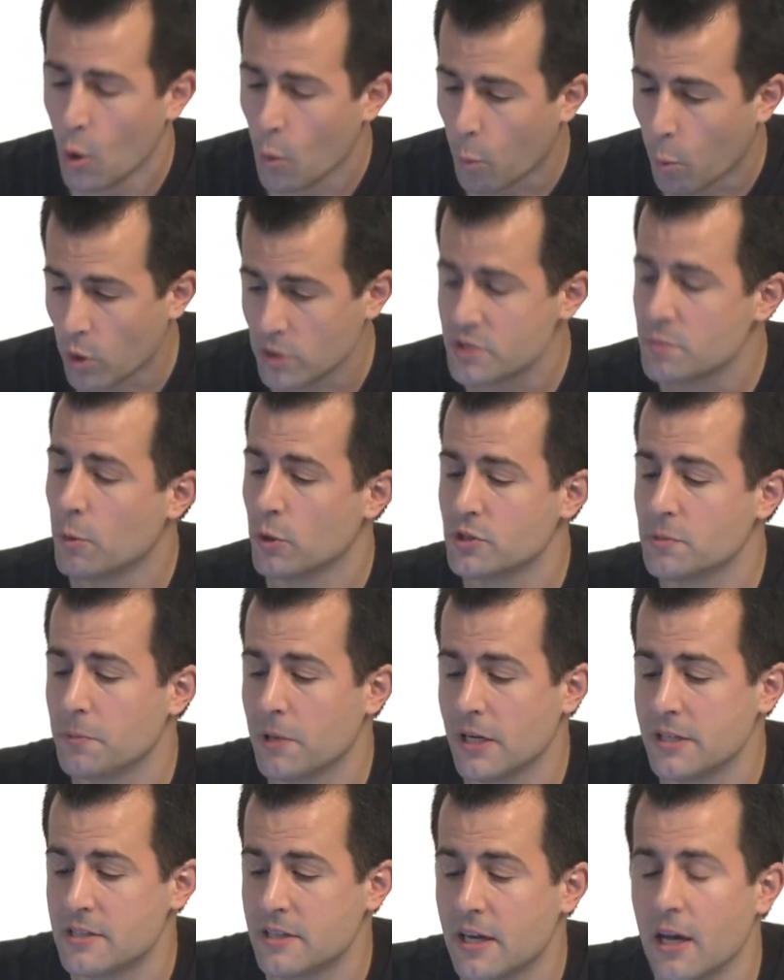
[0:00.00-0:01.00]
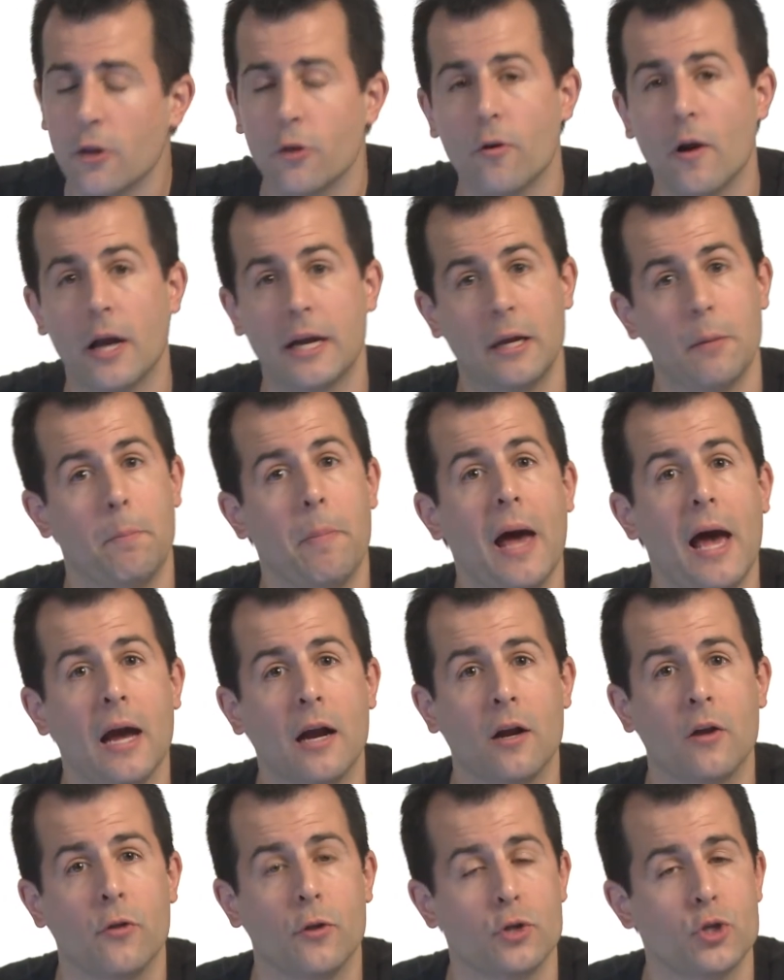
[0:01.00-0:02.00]
Once multiplied together, I get
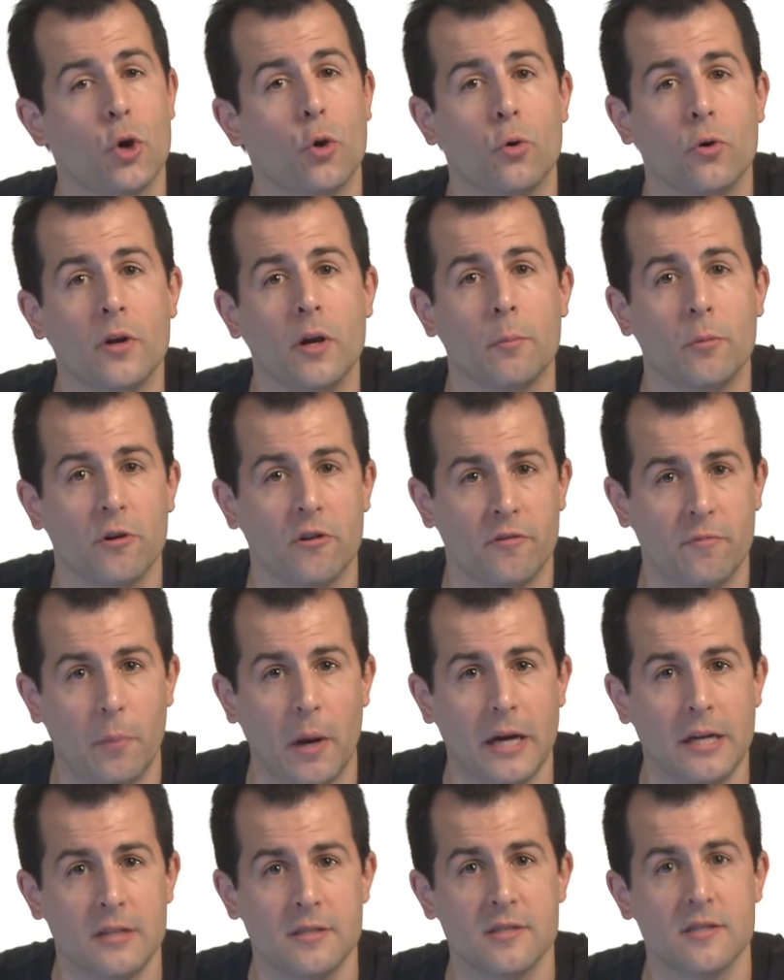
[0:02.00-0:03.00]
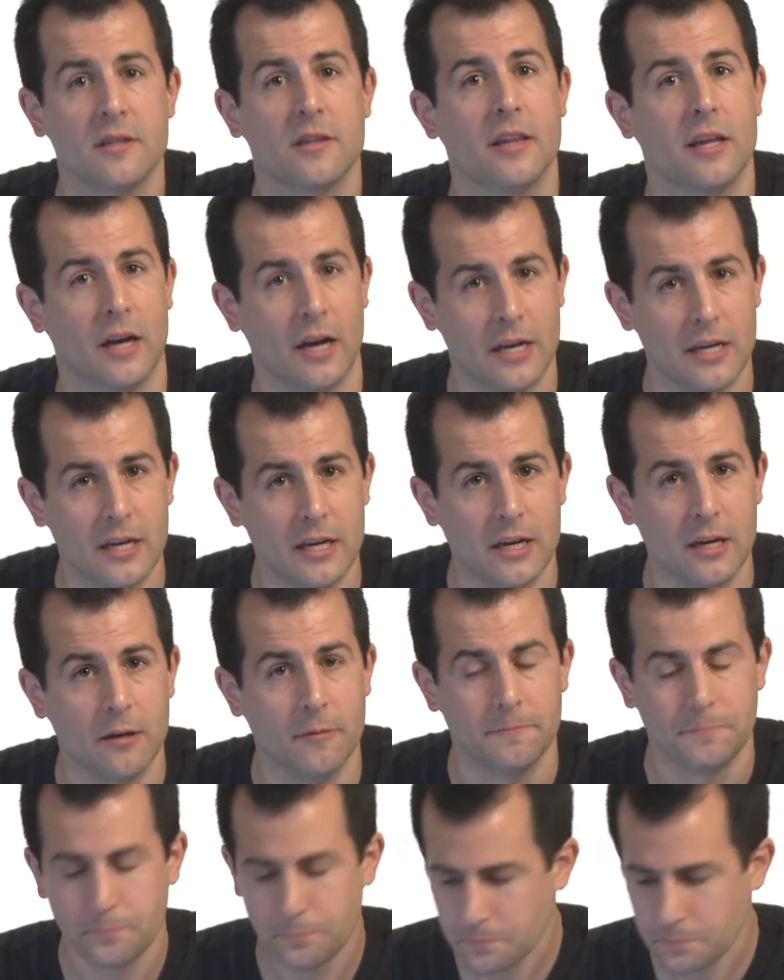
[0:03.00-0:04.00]
back the total number of bytes that I need.